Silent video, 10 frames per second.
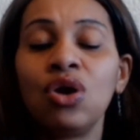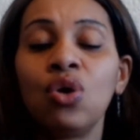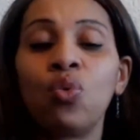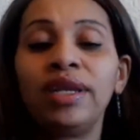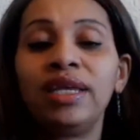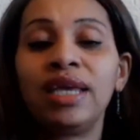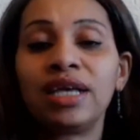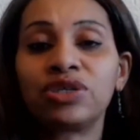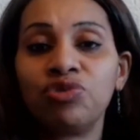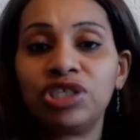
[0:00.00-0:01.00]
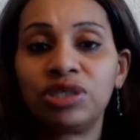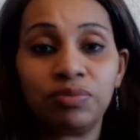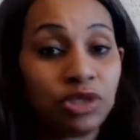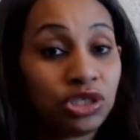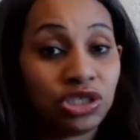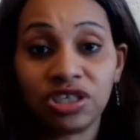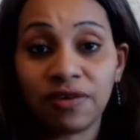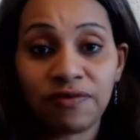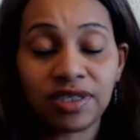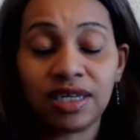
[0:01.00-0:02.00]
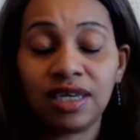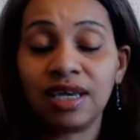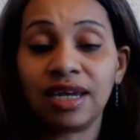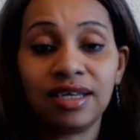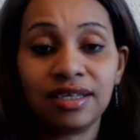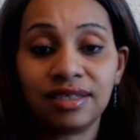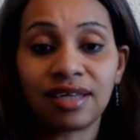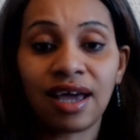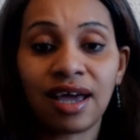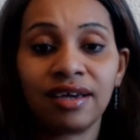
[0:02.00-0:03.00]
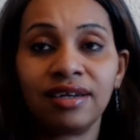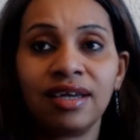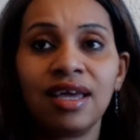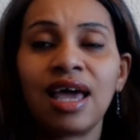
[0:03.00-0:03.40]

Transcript: when he has reached decision fatigue and he's tired,